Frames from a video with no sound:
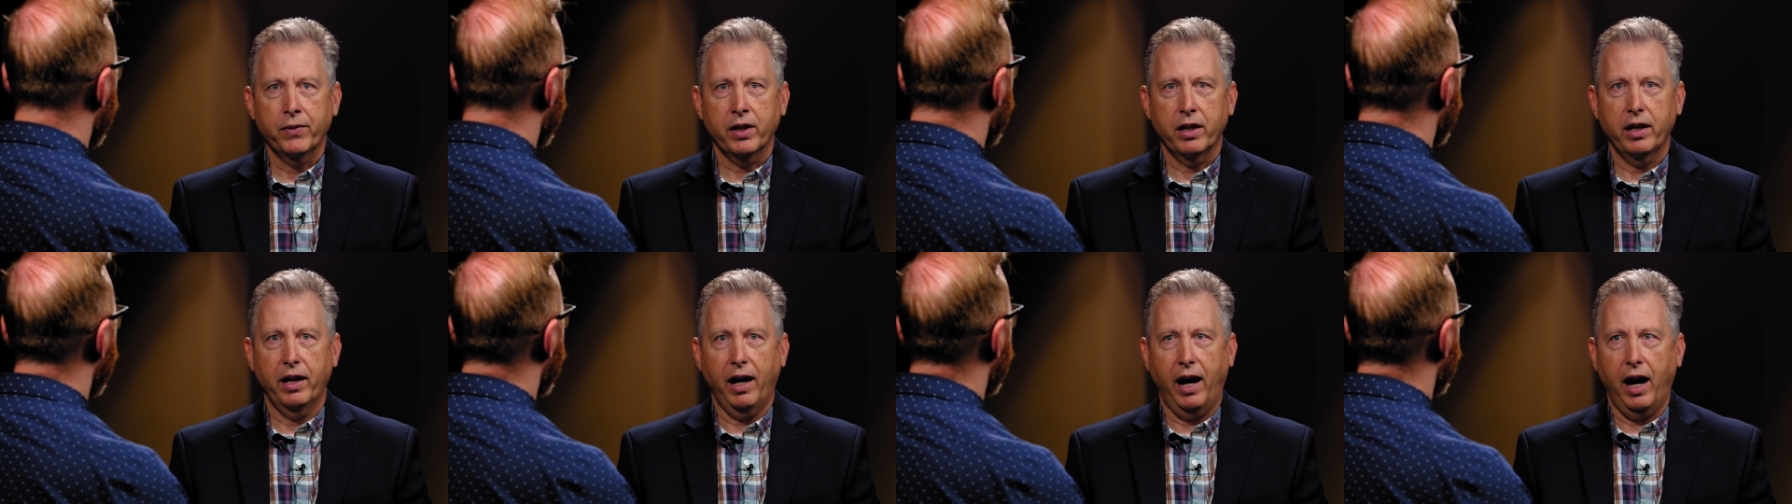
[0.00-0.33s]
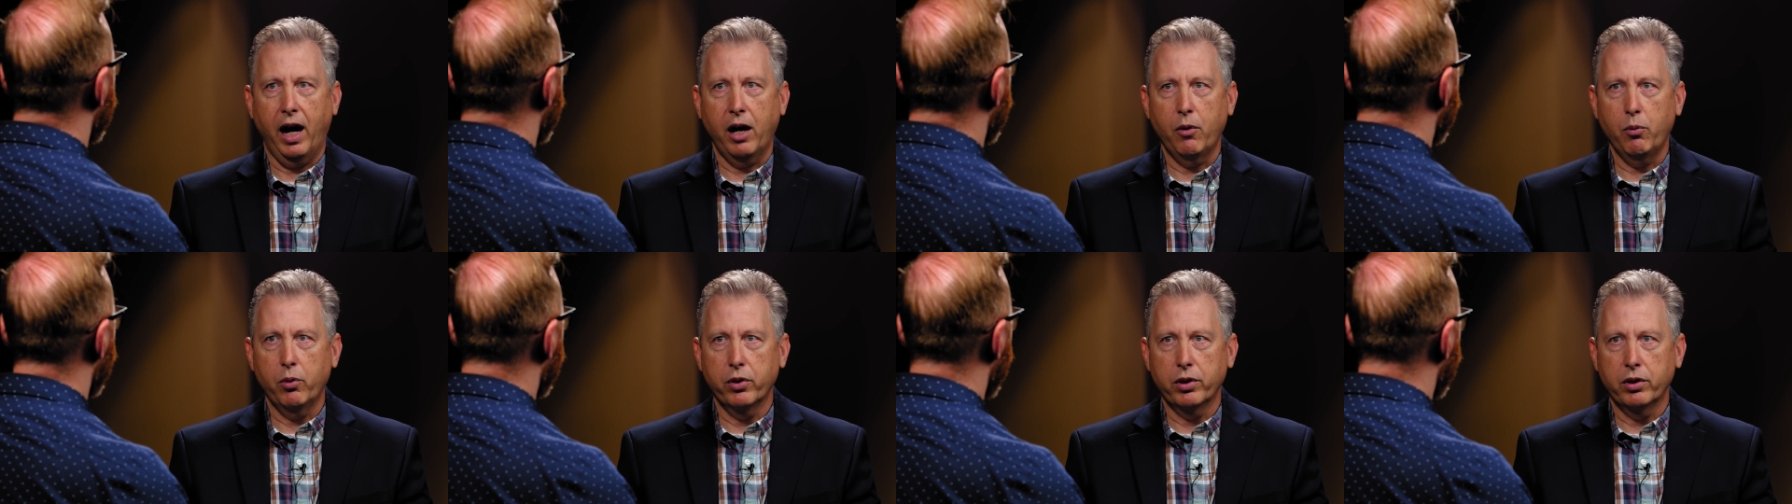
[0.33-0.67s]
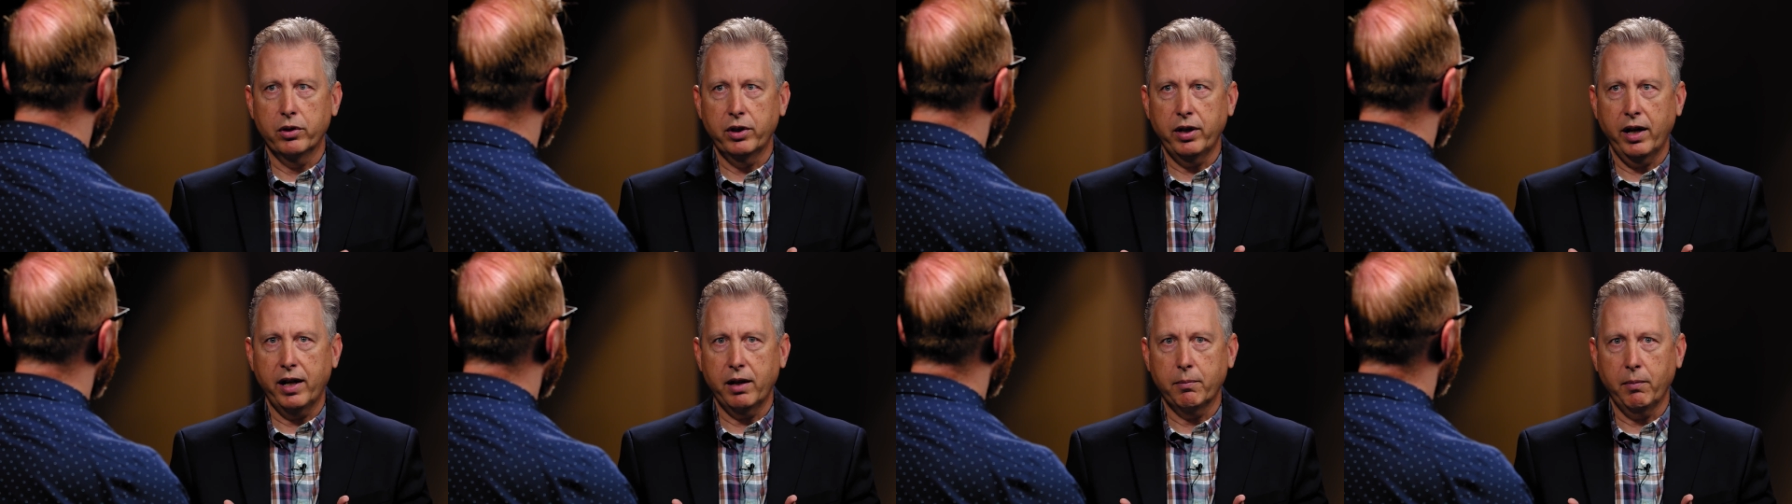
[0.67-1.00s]
that I
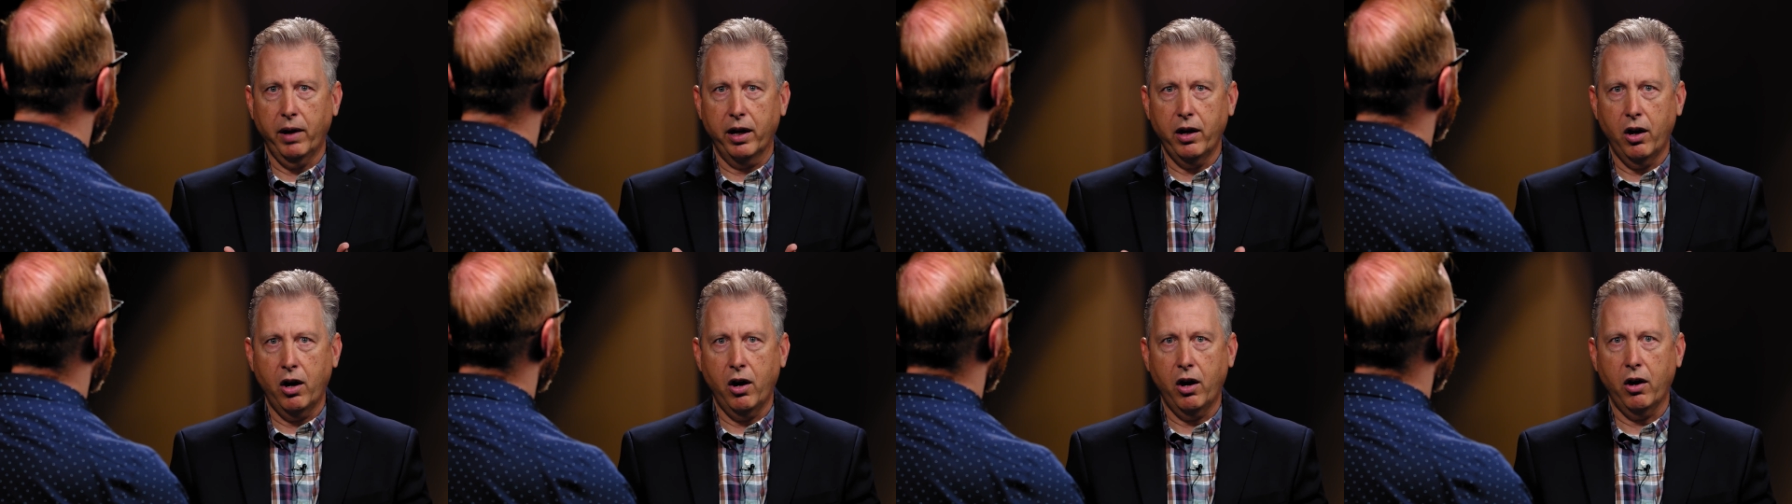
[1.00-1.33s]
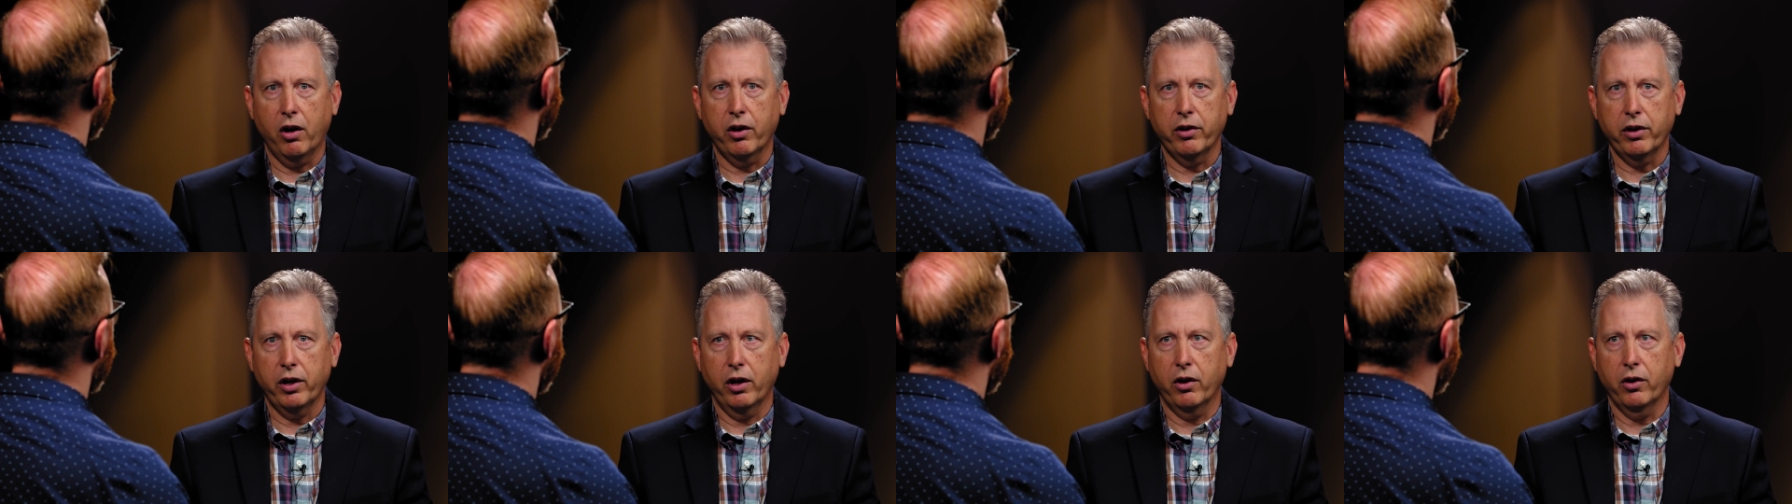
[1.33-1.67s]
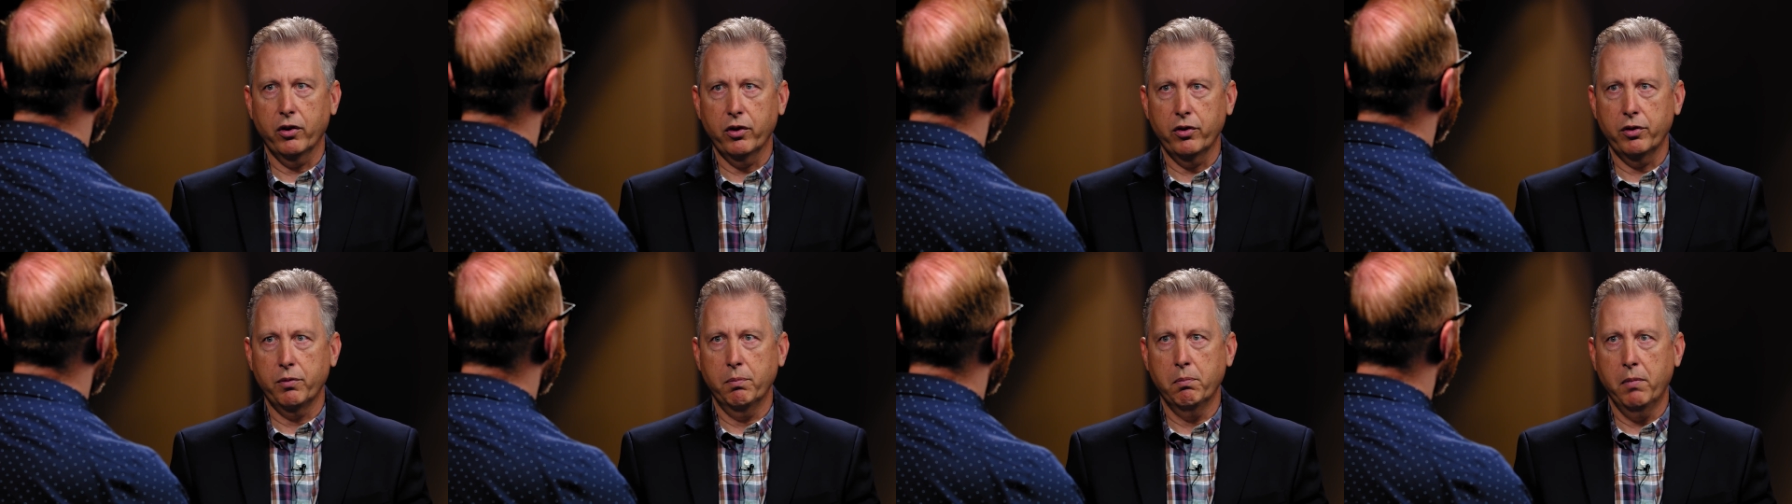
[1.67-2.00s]
would take my
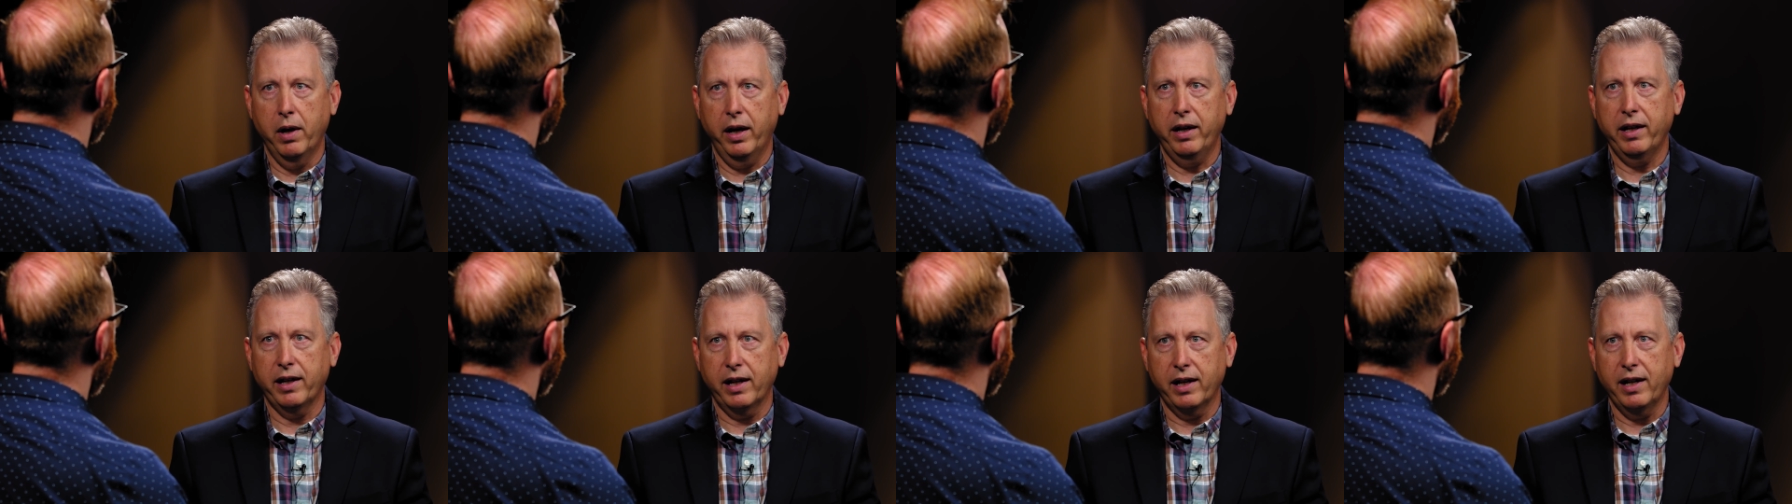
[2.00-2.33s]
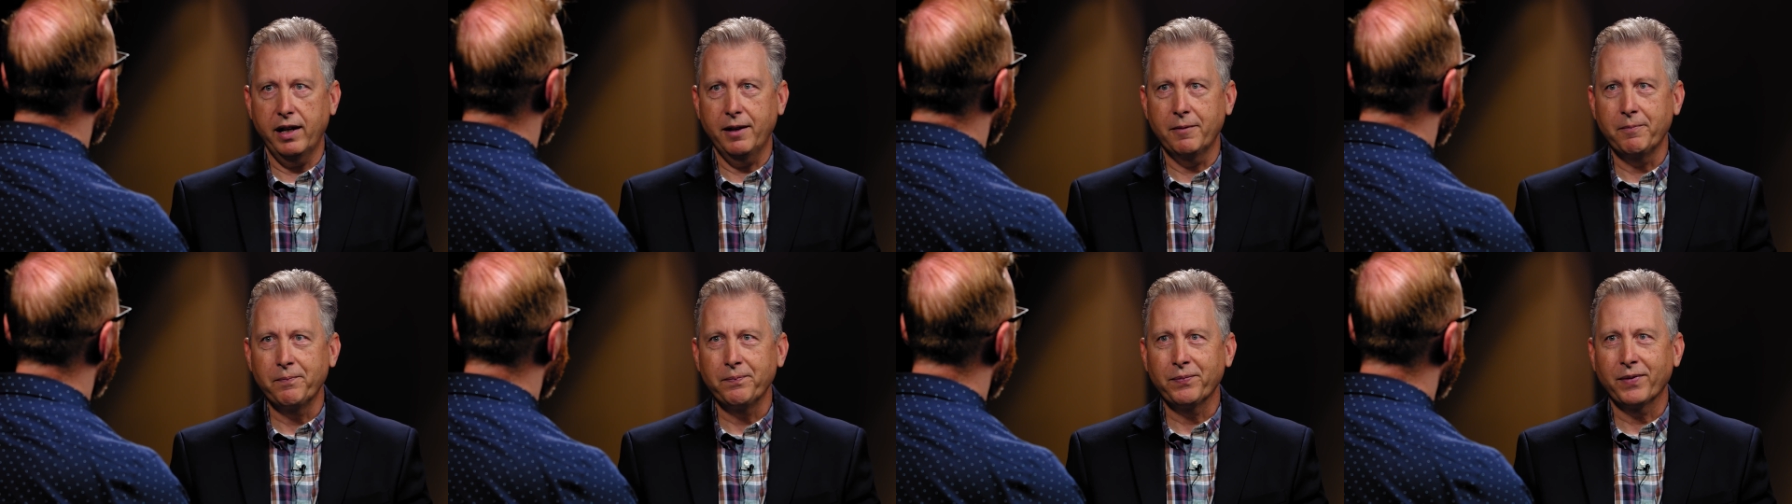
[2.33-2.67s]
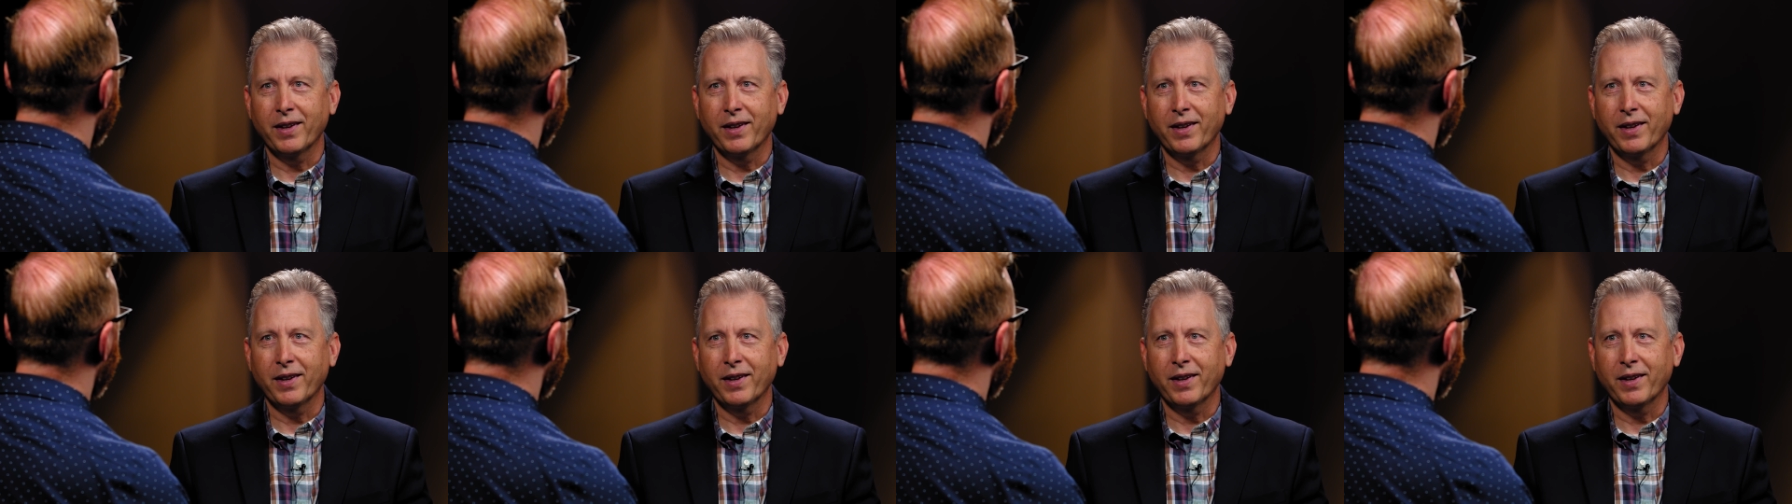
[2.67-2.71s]
hard-earned money